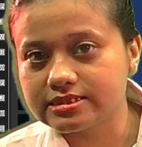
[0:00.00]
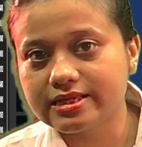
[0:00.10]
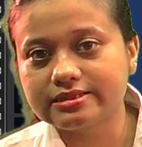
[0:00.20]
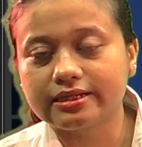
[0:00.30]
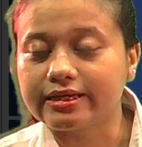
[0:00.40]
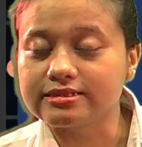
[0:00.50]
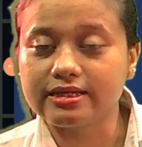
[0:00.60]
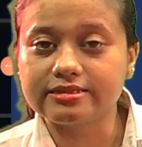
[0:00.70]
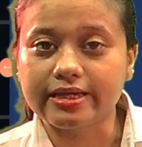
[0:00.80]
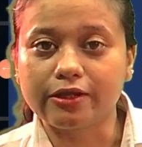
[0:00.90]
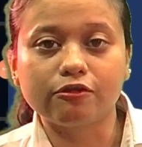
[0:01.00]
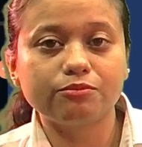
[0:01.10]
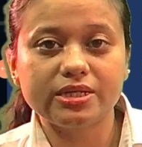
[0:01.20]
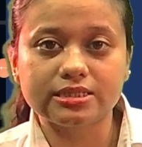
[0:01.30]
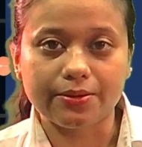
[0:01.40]
and STs cannot be
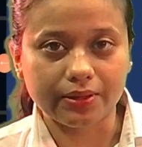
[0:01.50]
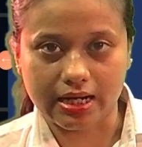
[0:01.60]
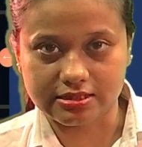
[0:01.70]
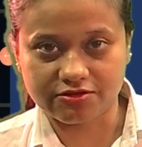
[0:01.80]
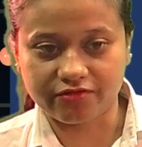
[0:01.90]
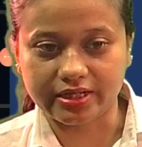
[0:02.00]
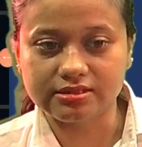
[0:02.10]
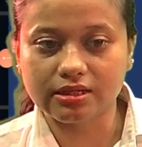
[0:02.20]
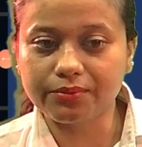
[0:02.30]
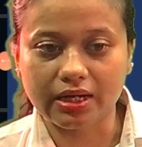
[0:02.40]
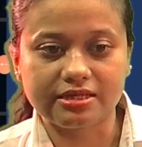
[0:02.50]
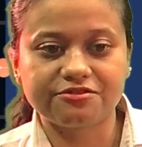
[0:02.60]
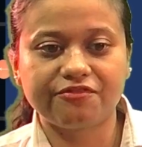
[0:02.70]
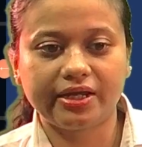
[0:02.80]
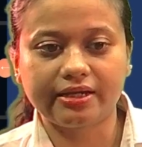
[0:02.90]
subclassified.
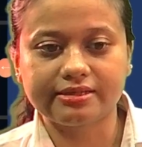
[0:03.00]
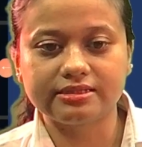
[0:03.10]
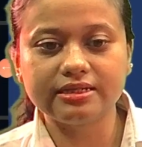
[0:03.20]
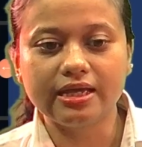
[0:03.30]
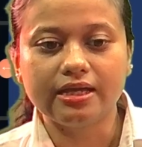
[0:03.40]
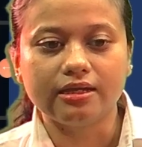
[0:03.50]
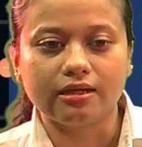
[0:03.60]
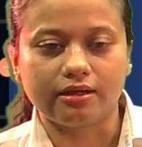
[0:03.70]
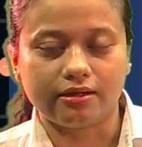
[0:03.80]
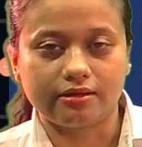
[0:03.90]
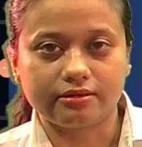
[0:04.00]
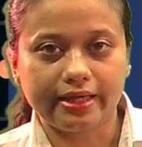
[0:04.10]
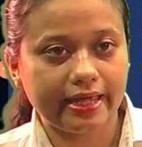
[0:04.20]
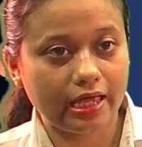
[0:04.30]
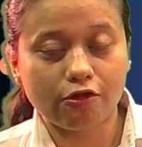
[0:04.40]
Subclassified as in they
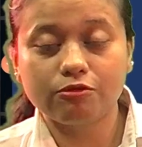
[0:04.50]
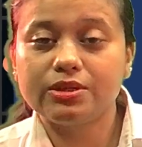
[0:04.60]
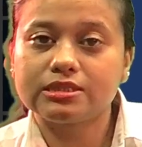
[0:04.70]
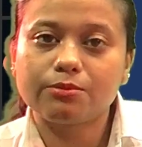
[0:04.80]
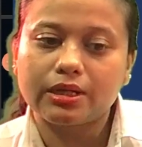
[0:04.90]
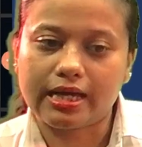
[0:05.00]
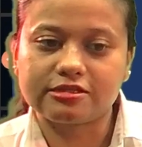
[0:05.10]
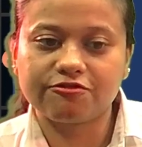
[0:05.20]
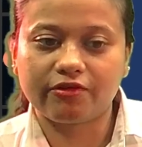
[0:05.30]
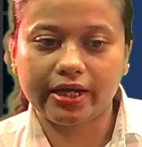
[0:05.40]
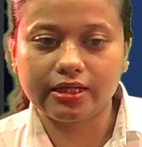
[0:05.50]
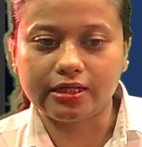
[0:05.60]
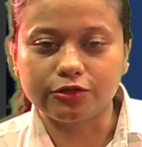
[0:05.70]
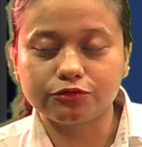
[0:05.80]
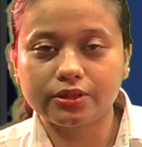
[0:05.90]
cannot be subclassified
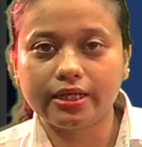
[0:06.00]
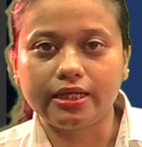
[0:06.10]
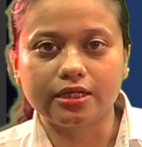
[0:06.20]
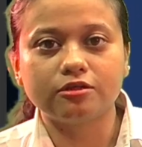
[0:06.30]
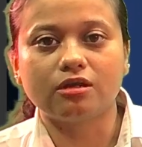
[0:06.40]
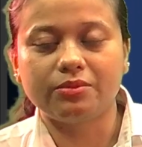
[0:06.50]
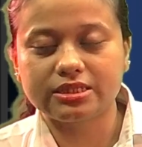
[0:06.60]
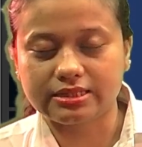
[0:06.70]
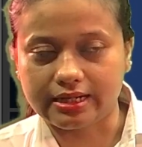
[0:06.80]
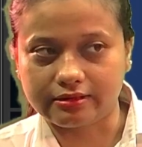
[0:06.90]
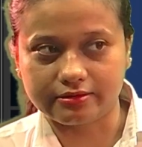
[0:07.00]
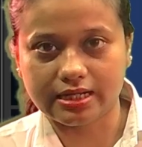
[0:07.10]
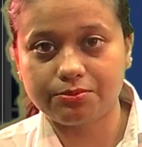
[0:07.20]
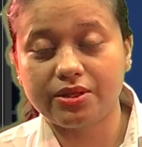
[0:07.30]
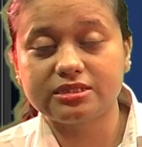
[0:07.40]
into the economic standard. That
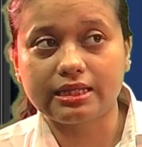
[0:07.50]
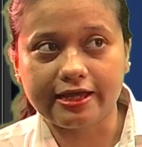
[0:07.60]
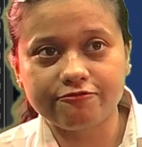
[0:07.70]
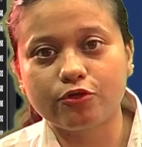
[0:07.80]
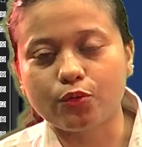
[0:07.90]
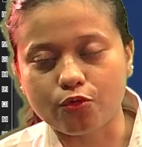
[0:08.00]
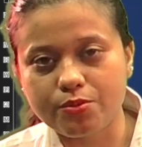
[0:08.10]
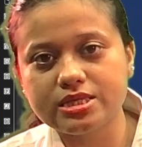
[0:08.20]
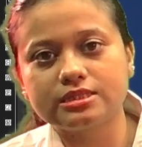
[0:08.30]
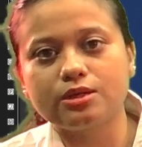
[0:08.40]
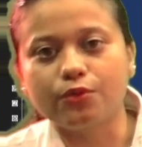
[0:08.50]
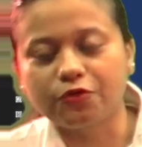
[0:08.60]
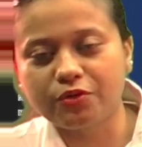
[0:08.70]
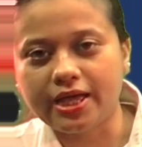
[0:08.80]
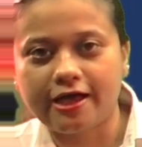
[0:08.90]
means, like for OBC, what we
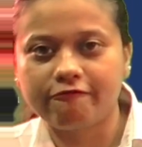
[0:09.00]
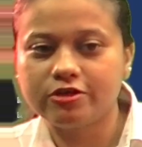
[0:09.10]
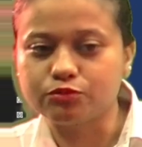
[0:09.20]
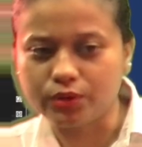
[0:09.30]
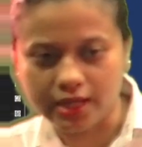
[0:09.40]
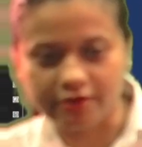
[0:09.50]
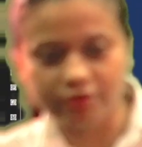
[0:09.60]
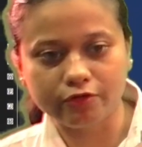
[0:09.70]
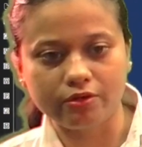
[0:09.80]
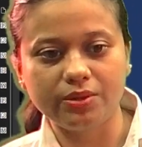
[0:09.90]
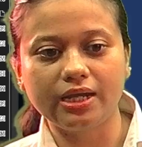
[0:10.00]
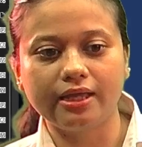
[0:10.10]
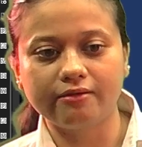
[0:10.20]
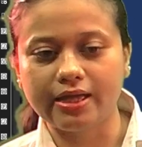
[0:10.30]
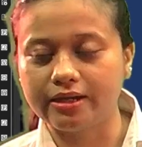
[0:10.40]
have is we have a creamy layer
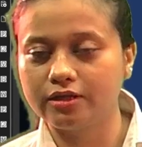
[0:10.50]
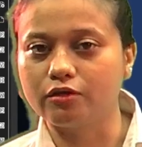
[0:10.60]
and a